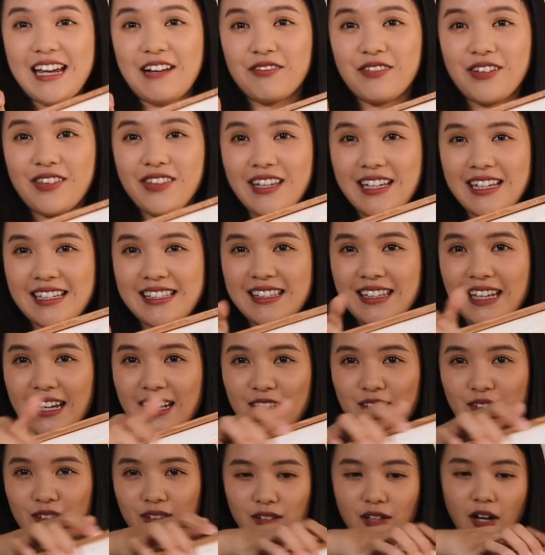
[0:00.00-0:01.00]
everything is
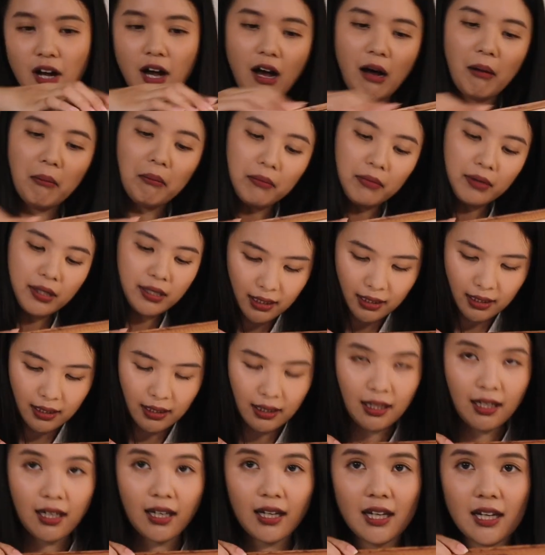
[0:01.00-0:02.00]
thanks to Tom.
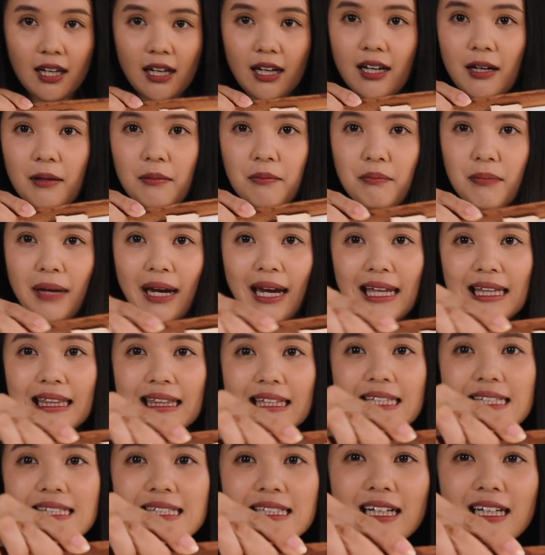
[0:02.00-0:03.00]
He made this